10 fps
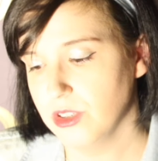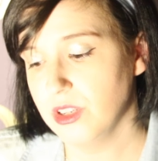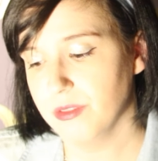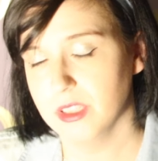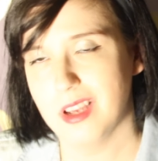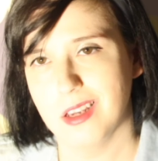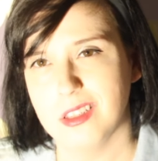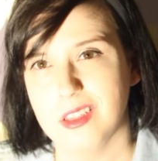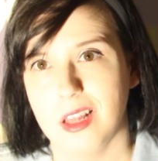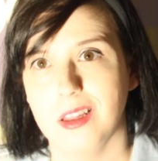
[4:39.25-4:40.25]
there's different
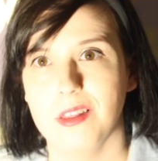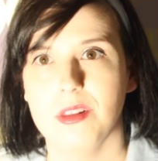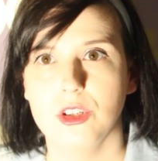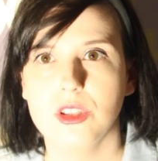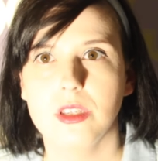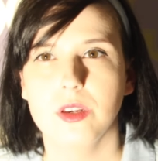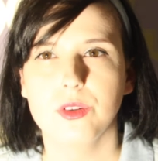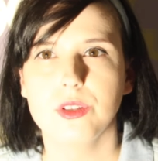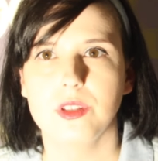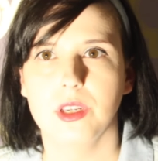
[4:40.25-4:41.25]
tests, and then there's
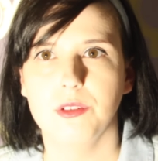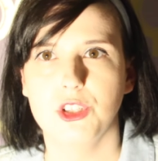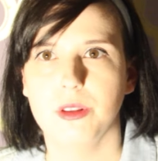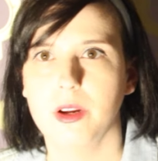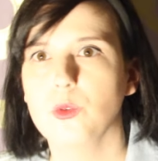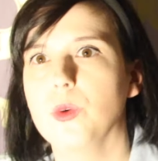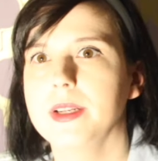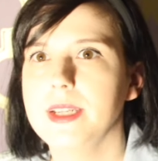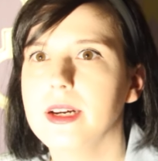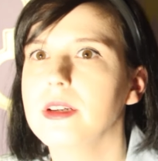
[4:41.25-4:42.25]
skills. It gives you like a
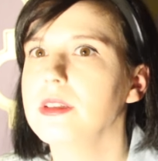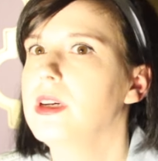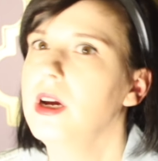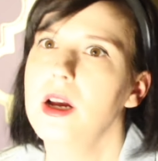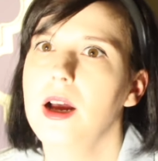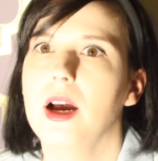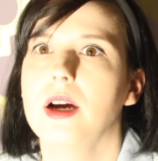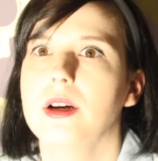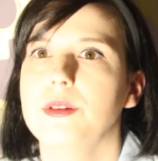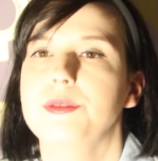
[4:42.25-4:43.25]
rundown
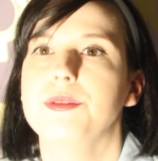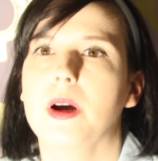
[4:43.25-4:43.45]
of